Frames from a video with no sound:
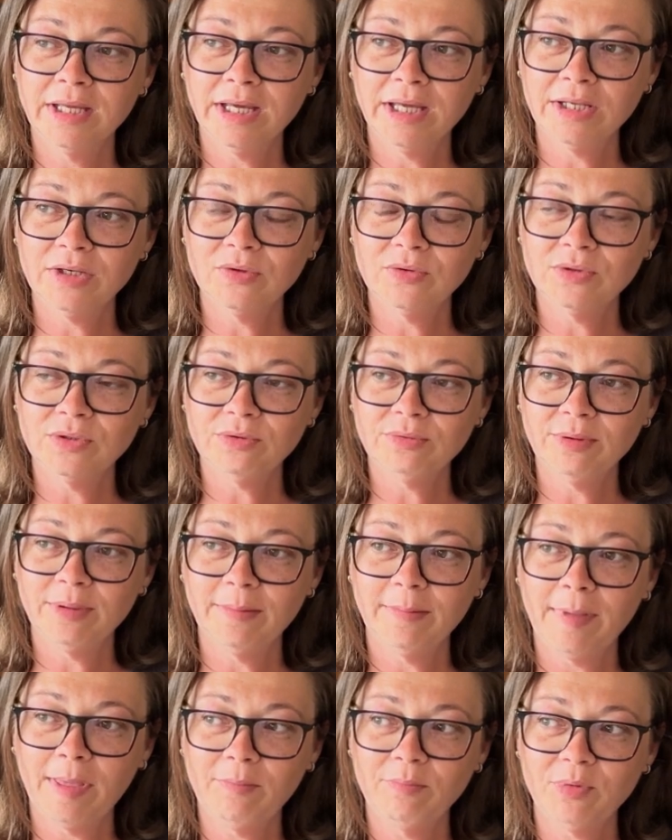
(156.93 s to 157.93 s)
I don't
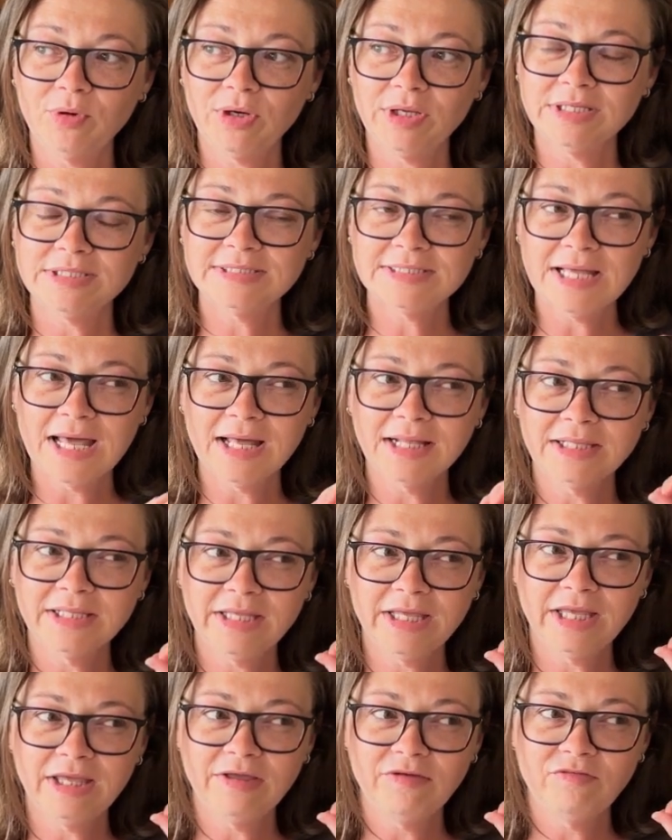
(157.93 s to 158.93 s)
remember
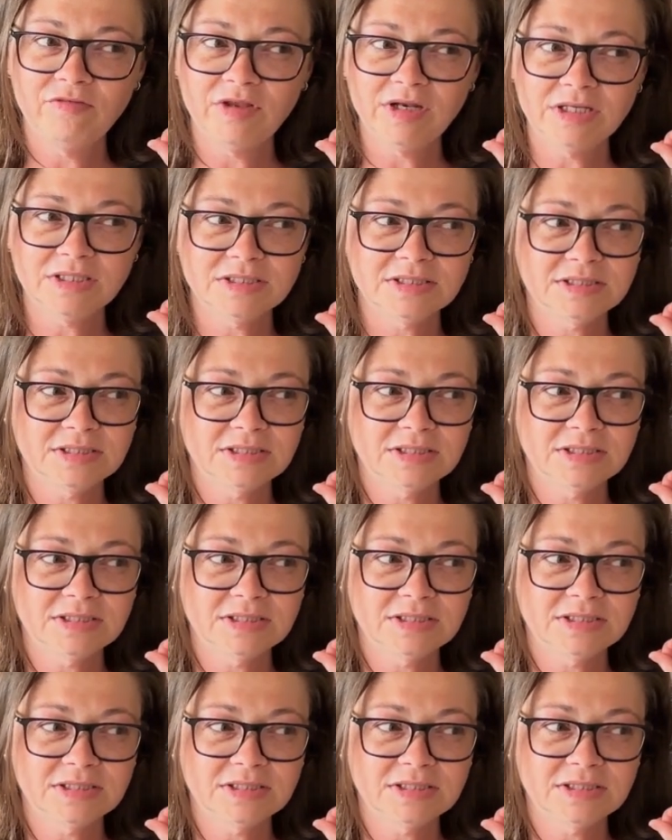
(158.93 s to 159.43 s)
exactly if it is